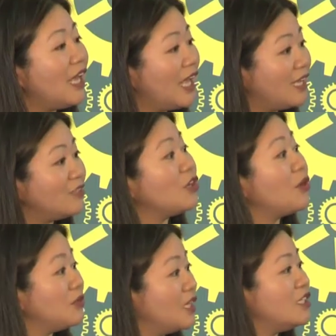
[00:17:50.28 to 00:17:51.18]
their
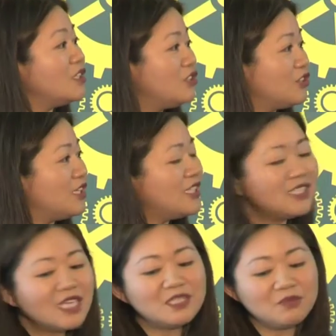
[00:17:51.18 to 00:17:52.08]
own industries.
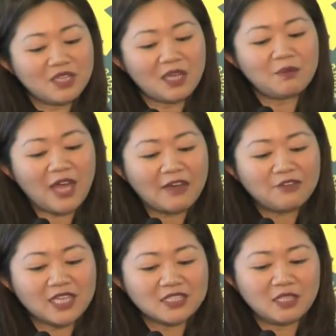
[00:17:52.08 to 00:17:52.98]
And that's something they have
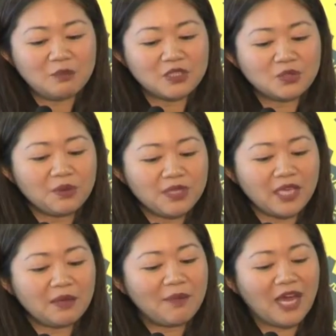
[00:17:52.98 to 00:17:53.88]
actually been
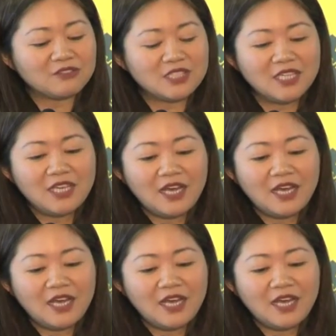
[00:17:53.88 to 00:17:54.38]
talking about.